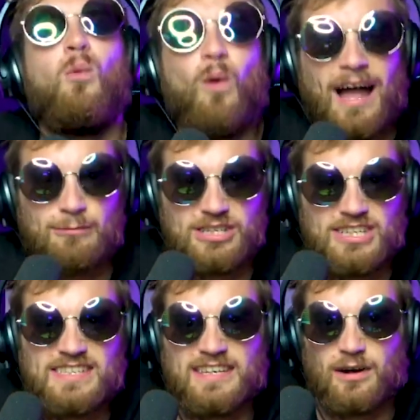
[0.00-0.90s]
Why would
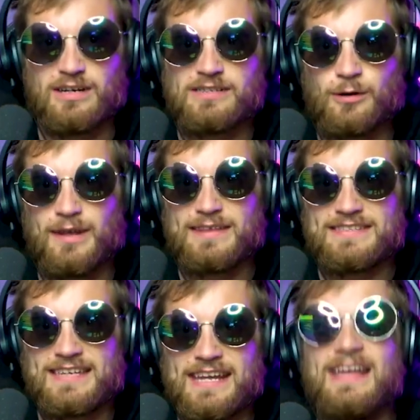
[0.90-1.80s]
she sit on a toilet
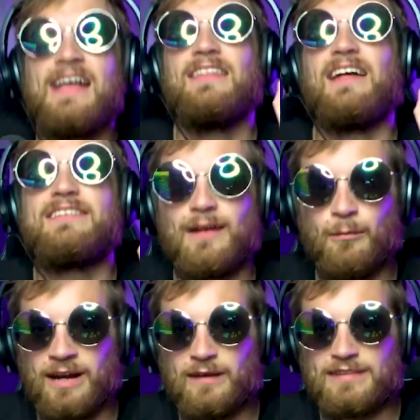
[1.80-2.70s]
seat that
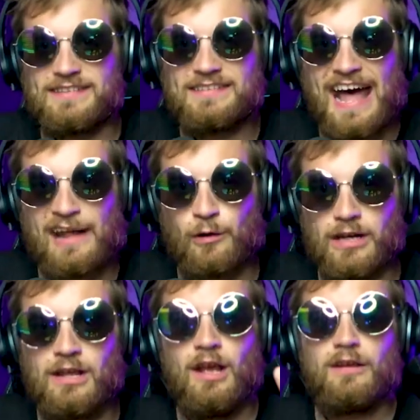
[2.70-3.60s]
someone else has sat on?